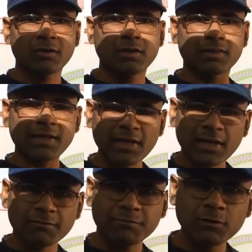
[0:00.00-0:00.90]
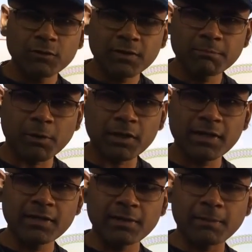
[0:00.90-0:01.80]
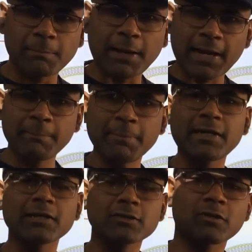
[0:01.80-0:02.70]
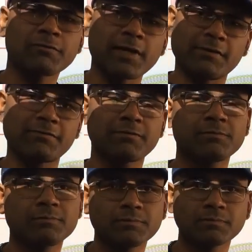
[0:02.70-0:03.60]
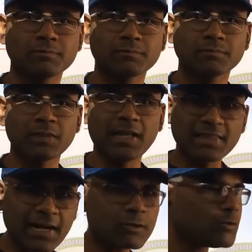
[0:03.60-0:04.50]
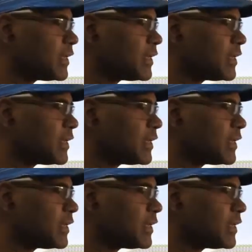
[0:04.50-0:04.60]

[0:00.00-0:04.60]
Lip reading: there are few important parameters of life, and that only